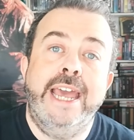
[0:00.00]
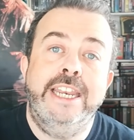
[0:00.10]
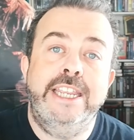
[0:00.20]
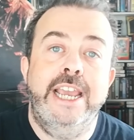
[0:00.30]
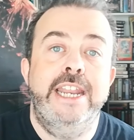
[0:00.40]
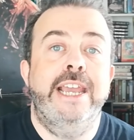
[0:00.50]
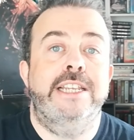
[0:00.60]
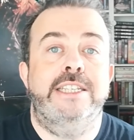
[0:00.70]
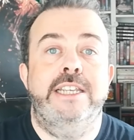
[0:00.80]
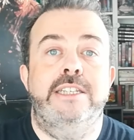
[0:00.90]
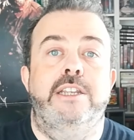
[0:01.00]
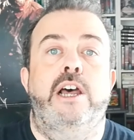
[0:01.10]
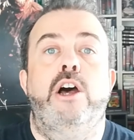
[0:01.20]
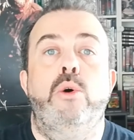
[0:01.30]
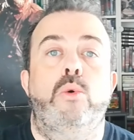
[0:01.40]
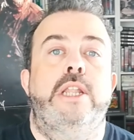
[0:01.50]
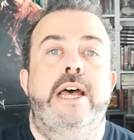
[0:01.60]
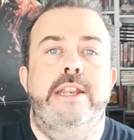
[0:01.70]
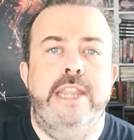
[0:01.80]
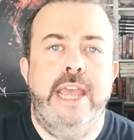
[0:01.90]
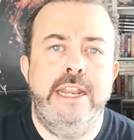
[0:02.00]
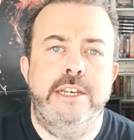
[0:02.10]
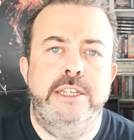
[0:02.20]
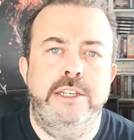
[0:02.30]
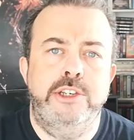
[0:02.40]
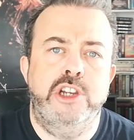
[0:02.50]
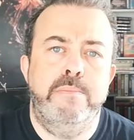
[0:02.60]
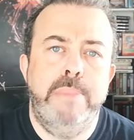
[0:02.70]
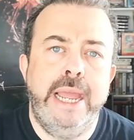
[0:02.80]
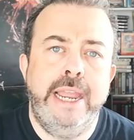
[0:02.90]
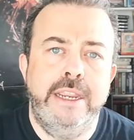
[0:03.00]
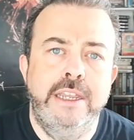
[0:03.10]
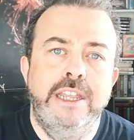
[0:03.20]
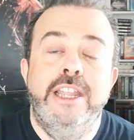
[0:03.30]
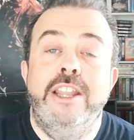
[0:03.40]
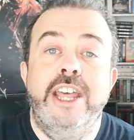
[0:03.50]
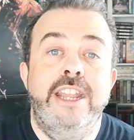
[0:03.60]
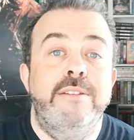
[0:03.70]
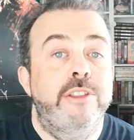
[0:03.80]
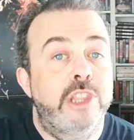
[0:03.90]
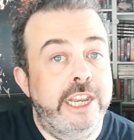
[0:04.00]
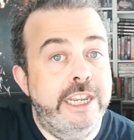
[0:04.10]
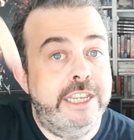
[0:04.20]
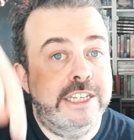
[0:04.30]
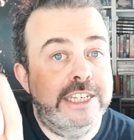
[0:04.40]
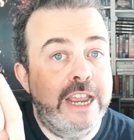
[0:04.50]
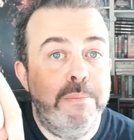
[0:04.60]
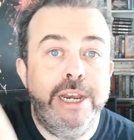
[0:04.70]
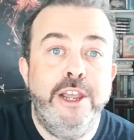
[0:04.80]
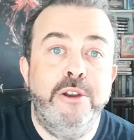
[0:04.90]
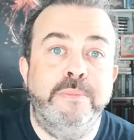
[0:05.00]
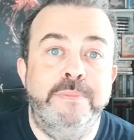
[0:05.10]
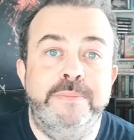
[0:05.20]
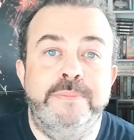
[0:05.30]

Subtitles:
and gain access to the whole unedited shebang, then the link is down below.